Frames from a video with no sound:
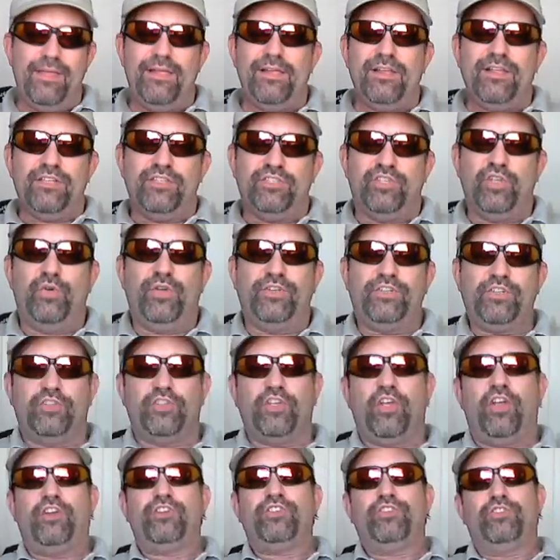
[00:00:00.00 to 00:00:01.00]
So I took the
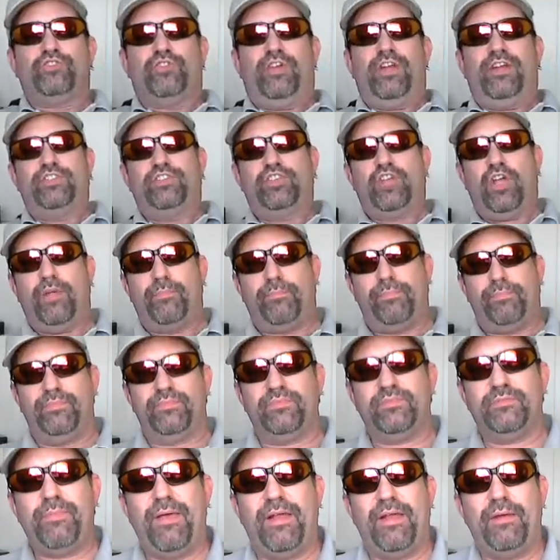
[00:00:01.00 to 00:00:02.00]
car to the tranny shop.
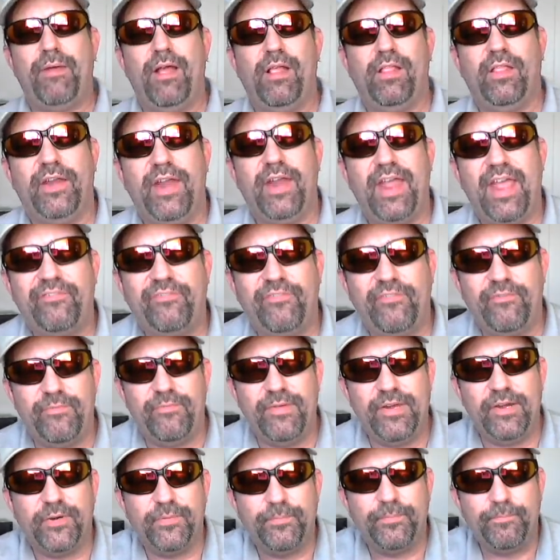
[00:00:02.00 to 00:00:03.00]
It's about a mile and a half from
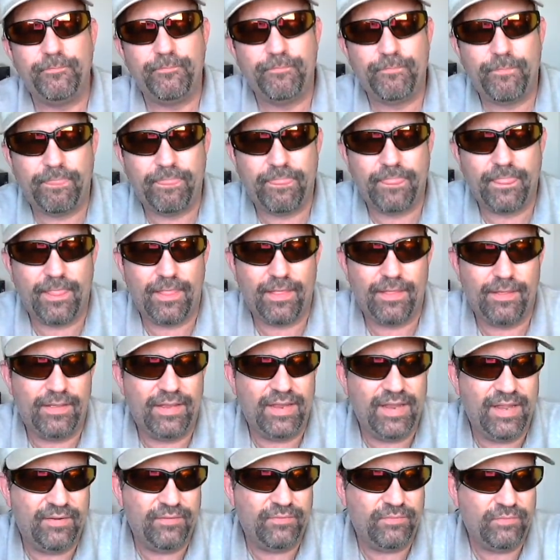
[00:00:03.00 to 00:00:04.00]
here,
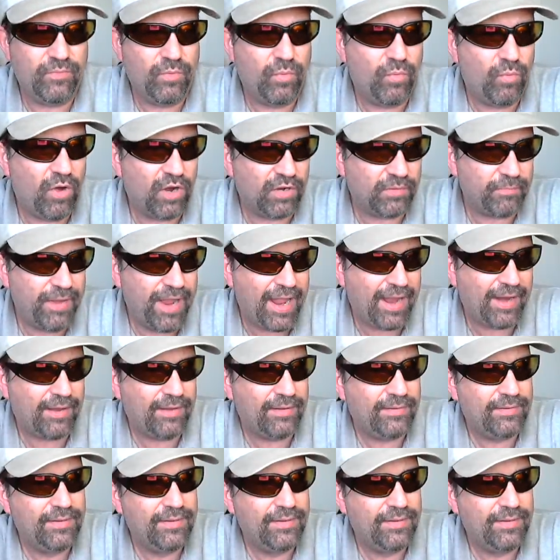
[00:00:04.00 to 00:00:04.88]
and walked back.